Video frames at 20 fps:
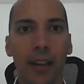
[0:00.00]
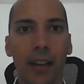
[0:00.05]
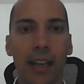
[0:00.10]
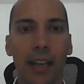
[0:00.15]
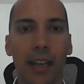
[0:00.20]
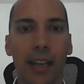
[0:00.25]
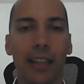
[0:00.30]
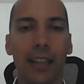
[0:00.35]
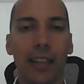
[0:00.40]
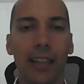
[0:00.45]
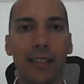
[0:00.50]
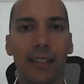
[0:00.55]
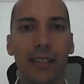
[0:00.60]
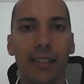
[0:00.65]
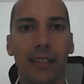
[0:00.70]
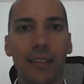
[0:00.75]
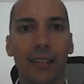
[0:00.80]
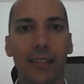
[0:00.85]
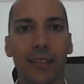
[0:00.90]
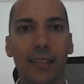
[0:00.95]

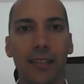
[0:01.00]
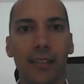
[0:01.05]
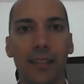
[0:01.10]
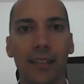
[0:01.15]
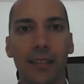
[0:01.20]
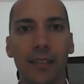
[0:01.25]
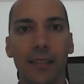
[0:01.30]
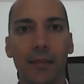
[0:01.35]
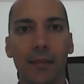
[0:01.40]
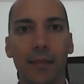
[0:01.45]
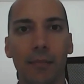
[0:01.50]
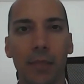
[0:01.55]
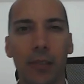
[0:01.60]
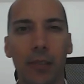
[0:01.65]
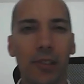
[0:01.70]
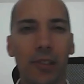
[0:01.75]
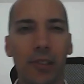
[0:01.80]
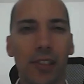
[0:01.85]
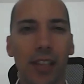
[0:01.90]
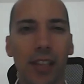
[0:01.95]
but
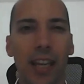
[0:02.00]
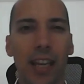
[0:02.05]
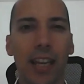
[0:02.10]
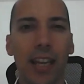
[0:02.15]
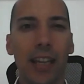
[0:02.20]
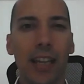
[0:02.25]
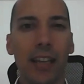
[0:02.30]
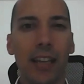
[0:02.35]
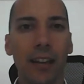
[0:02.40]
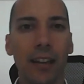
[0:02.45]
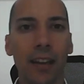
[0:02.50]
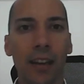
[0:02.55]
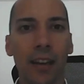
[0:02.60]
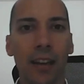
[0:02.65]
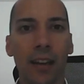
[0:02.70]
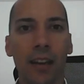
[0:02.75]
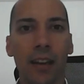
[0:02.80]
you're saying,